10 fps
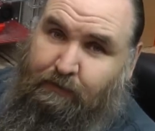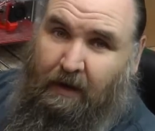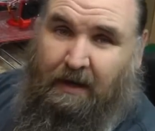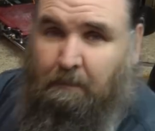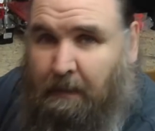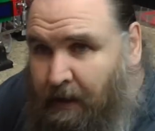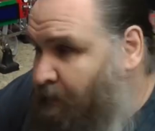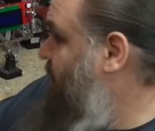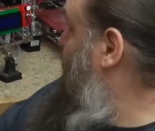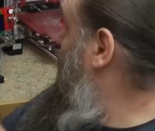trying to
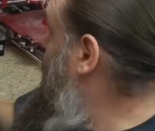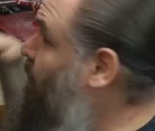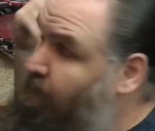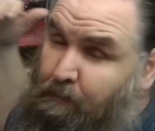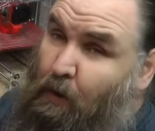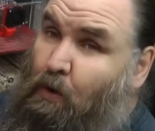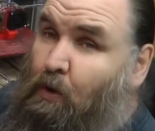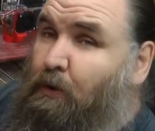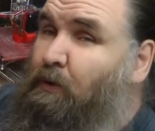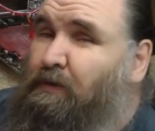mount this onto a
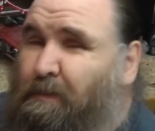board or